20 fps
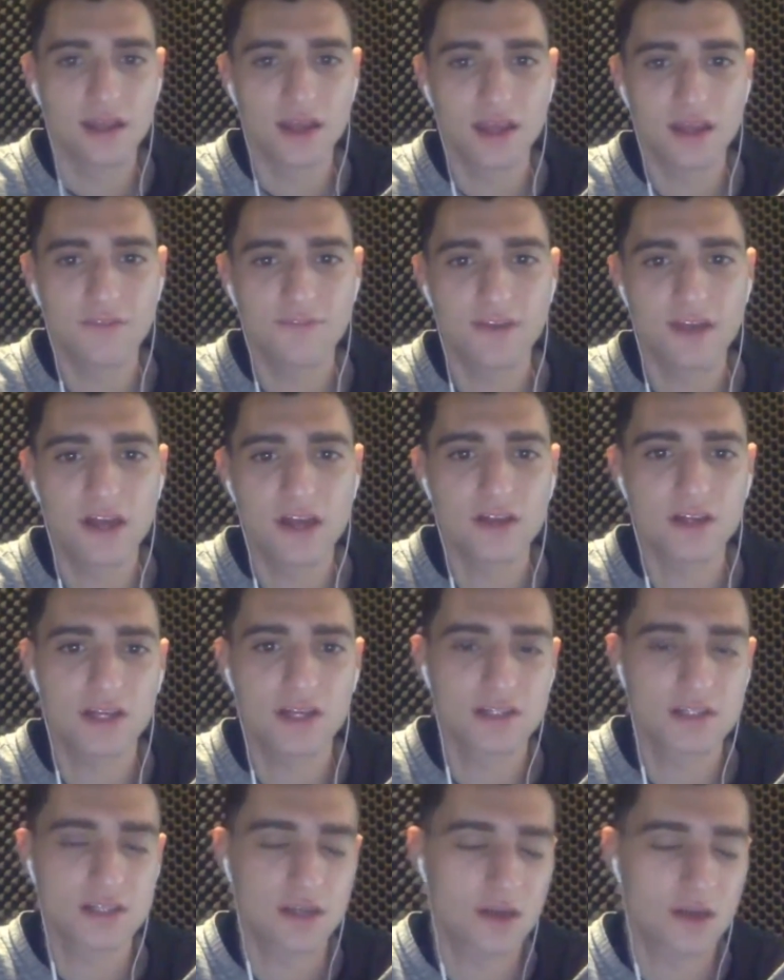Atlanta
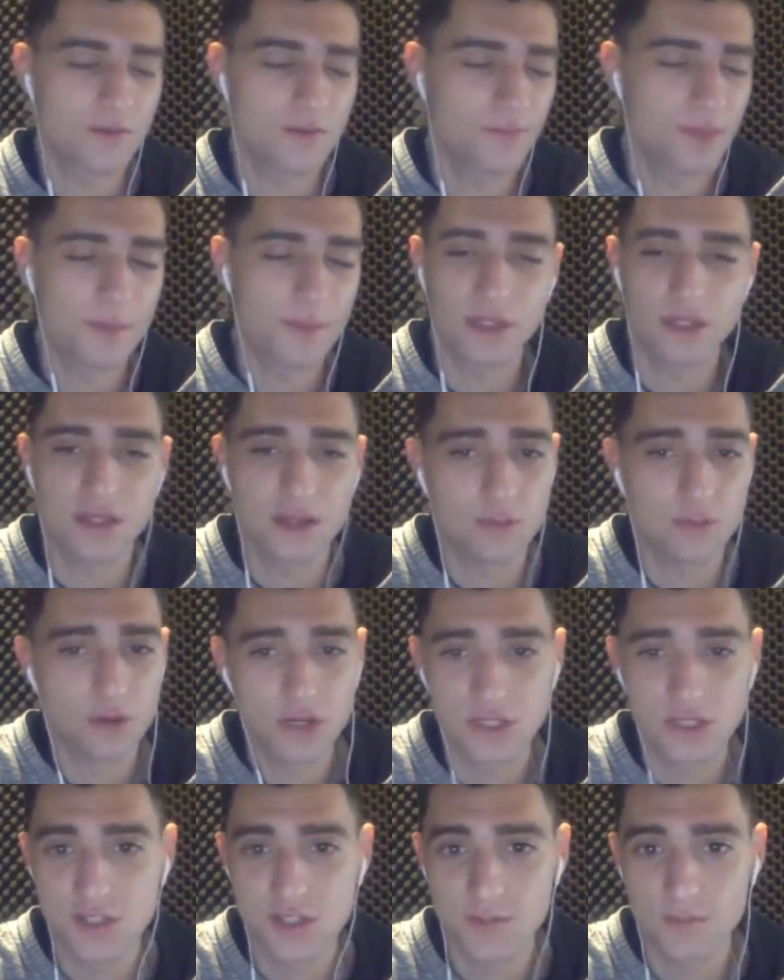Falcons, they
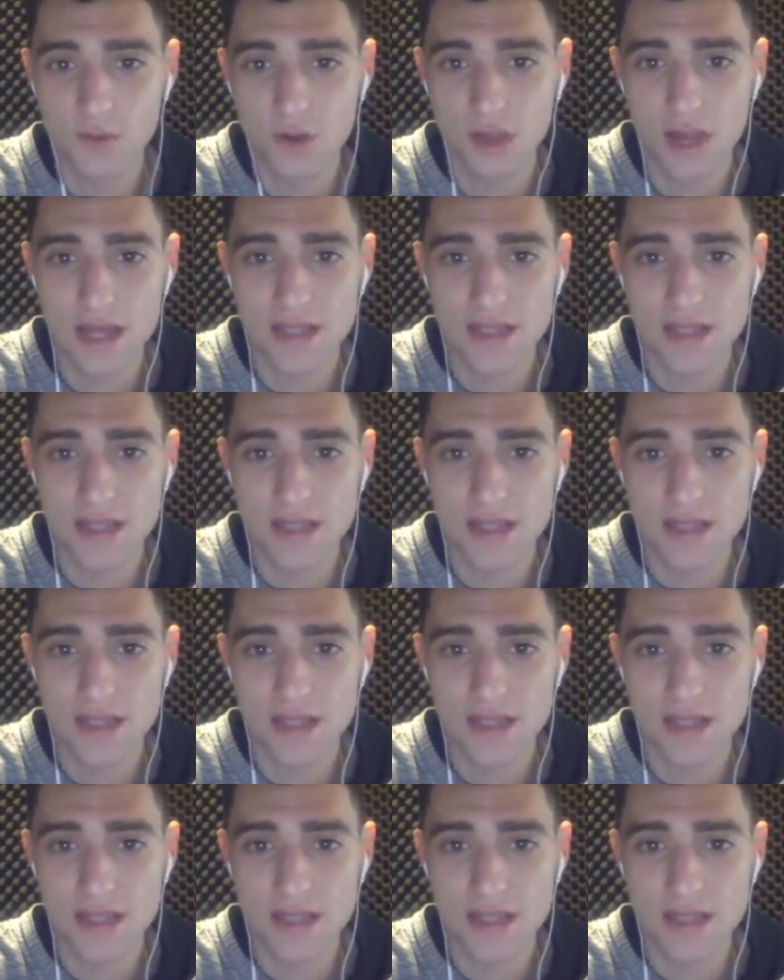were in the Super Bowl